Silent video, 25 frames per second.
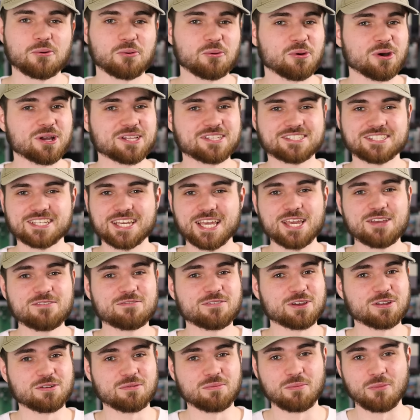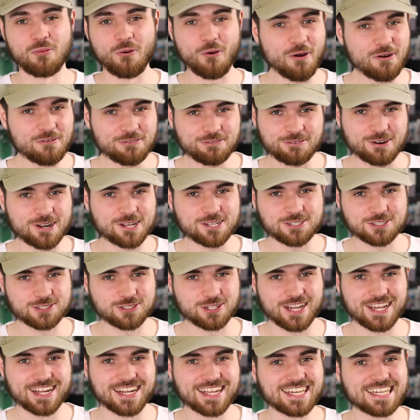What's even more
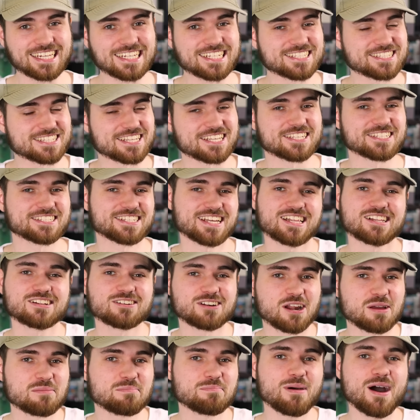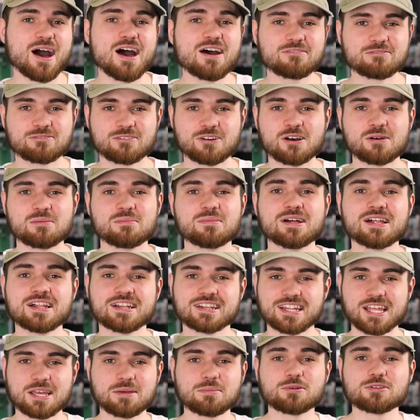frustrating is the seller I bought from
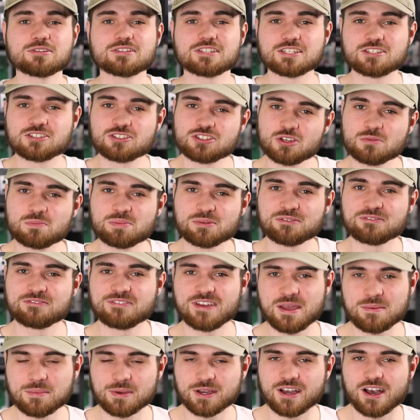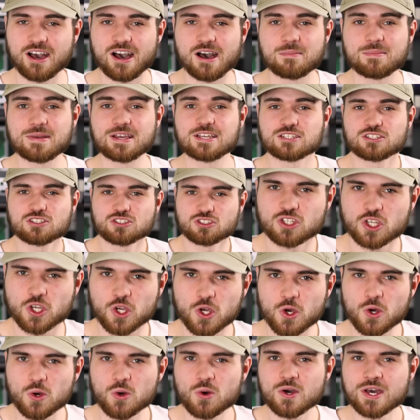labeled the Super Famicom as
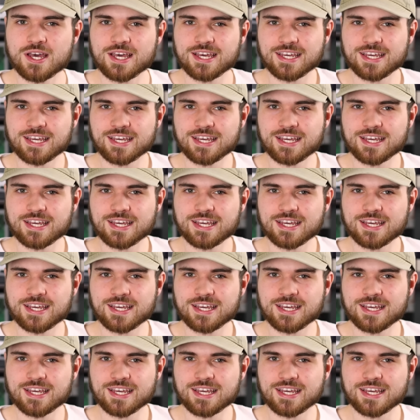two